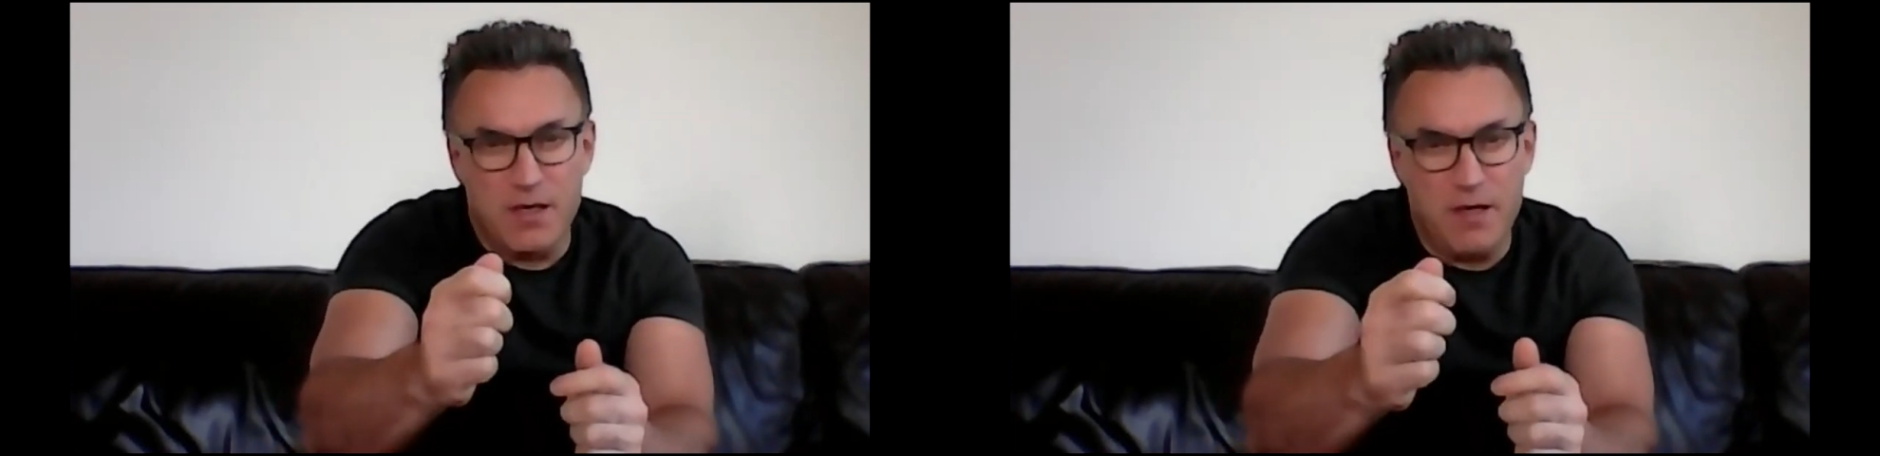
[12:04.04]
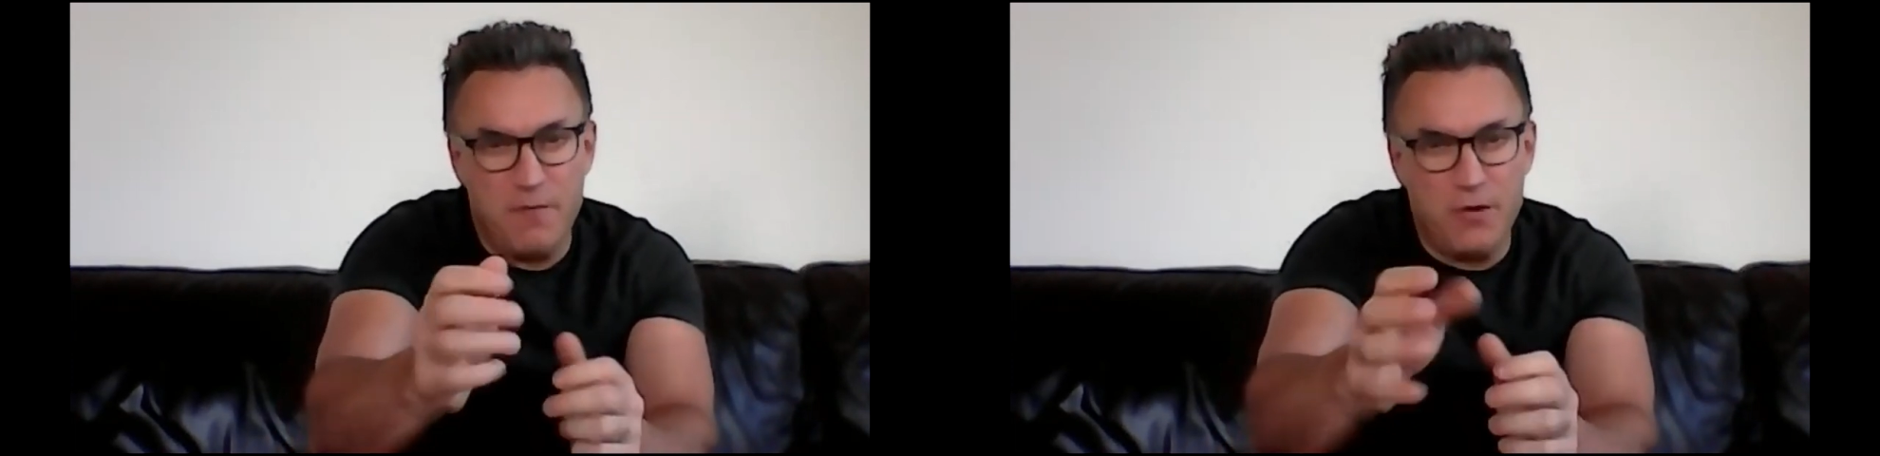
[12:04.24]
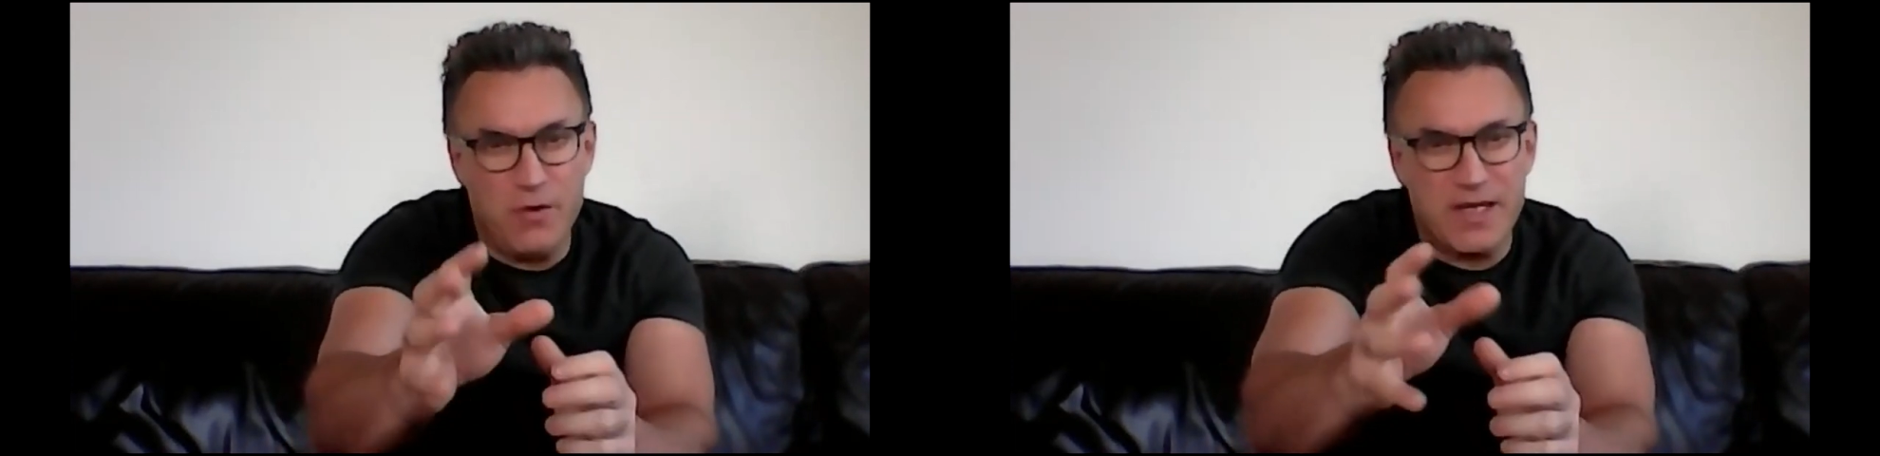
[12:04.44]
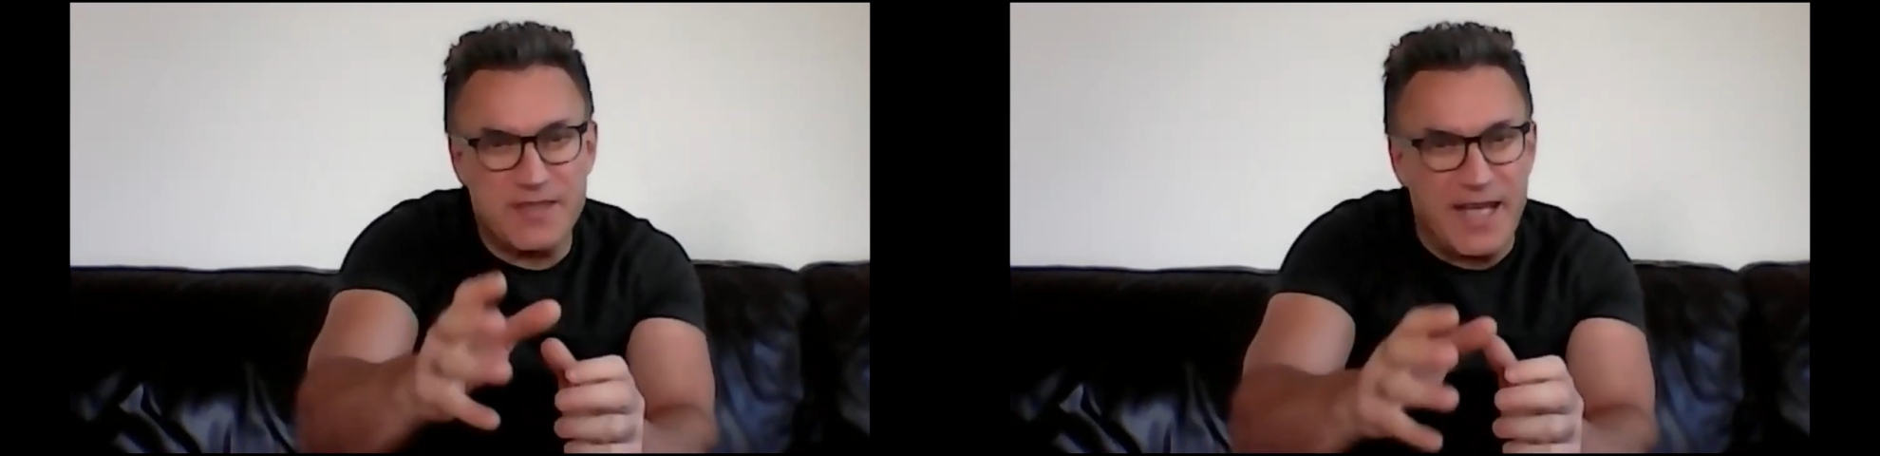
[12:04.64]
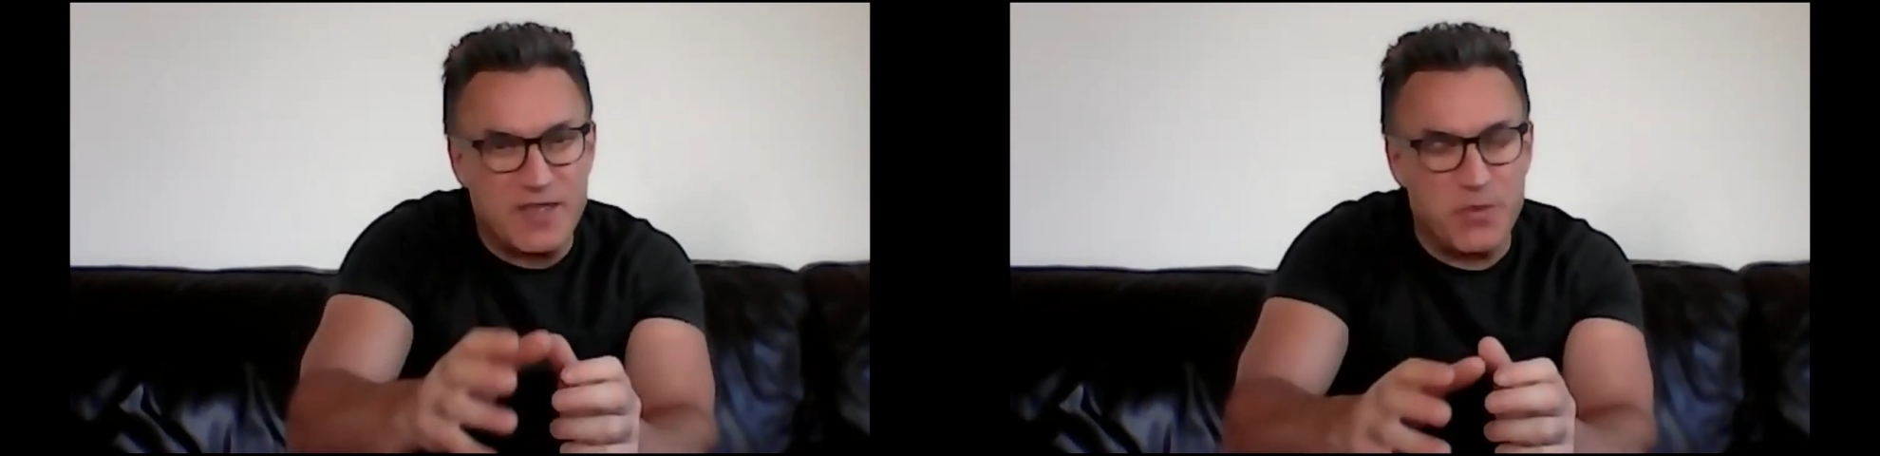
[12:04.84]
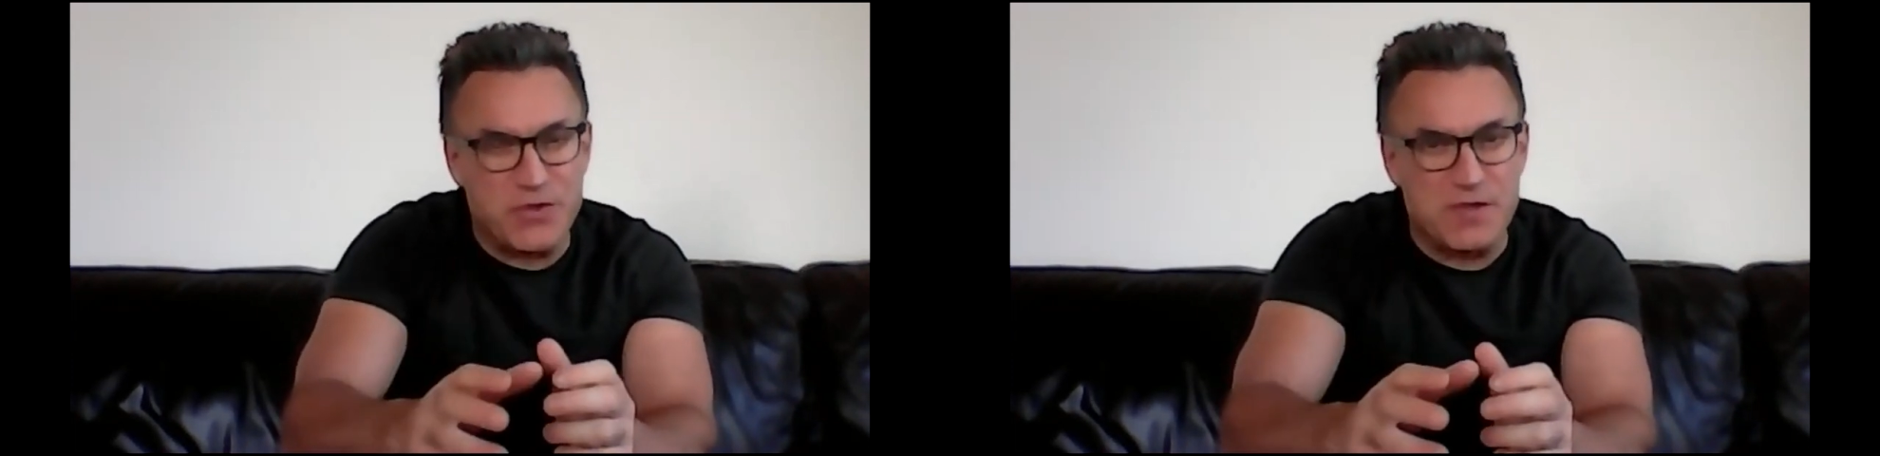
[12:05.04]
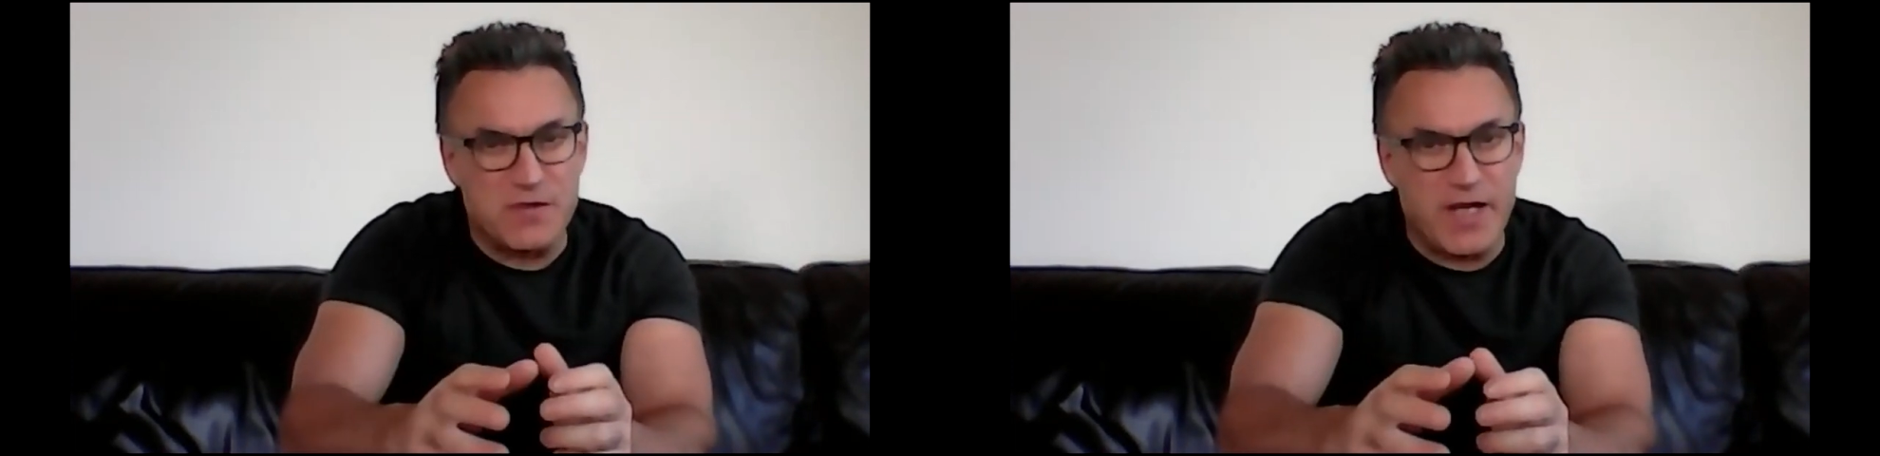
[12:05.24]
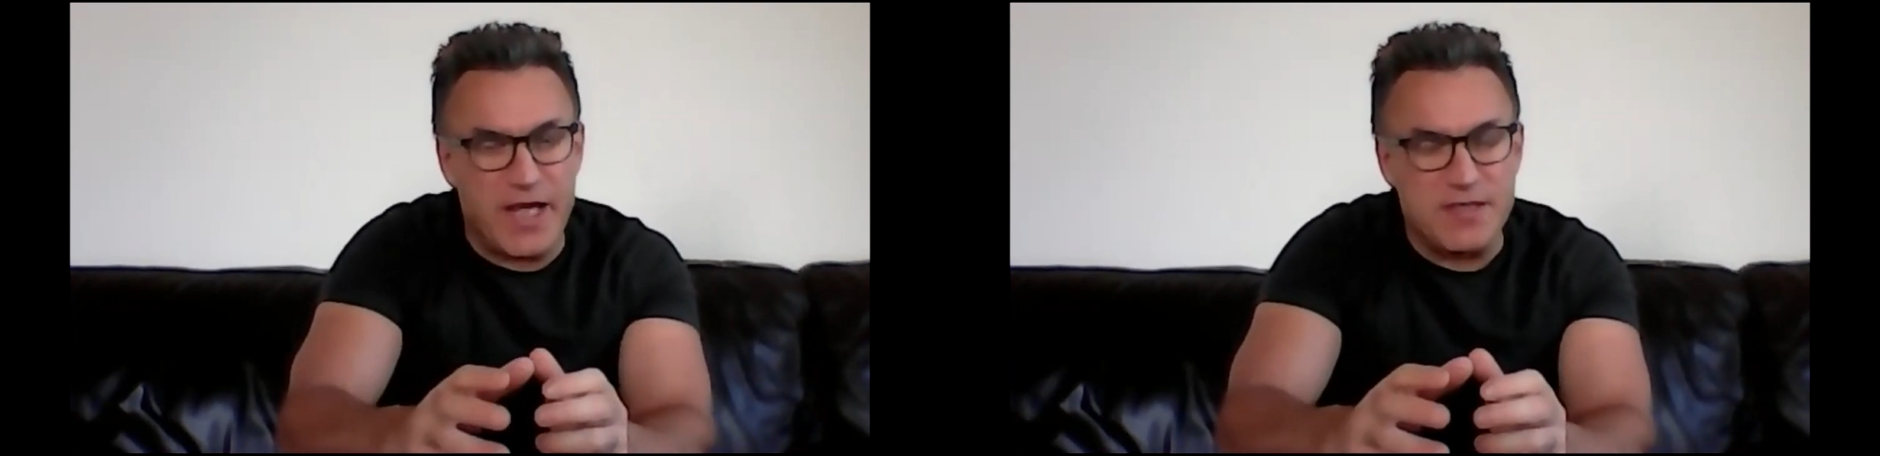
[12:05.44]
If you look at textbooks
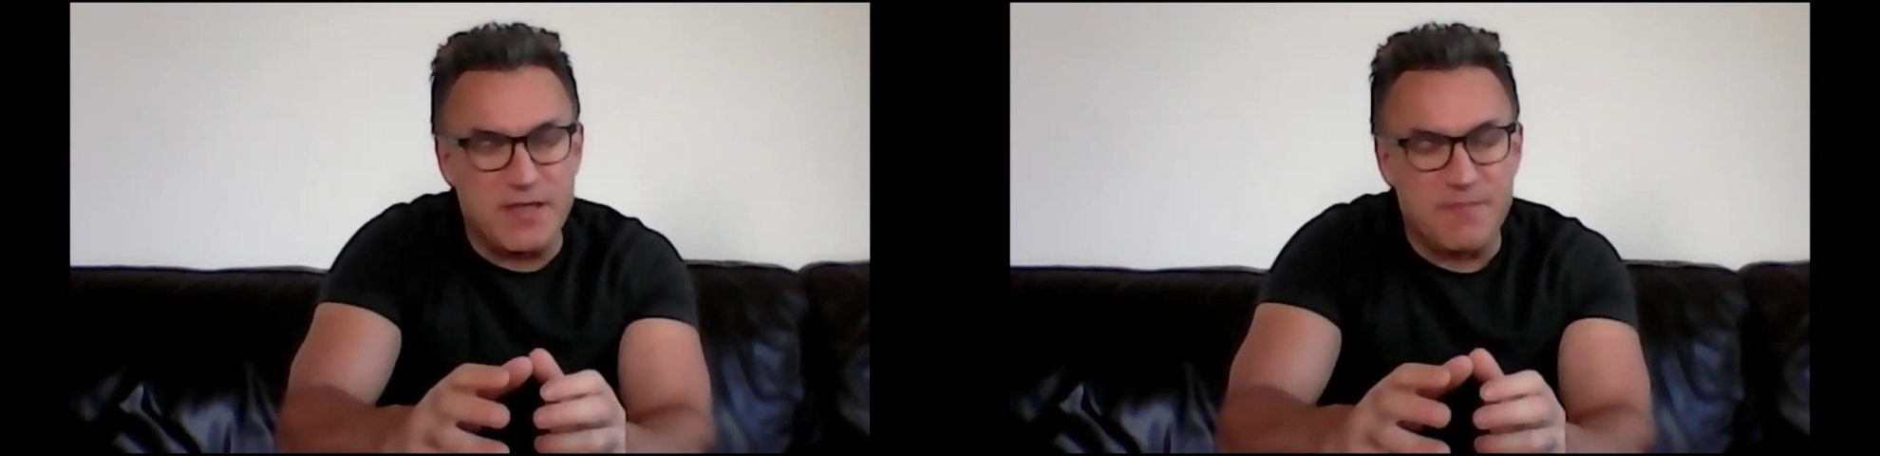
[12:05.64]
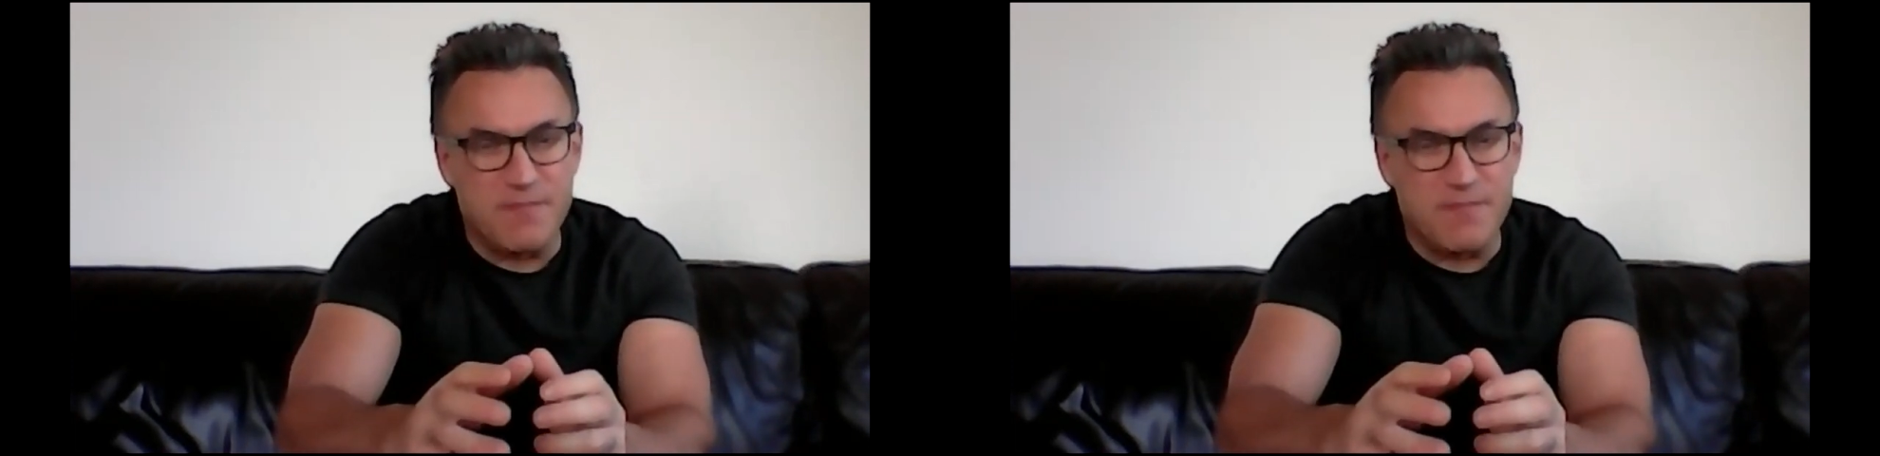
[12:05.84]
instead,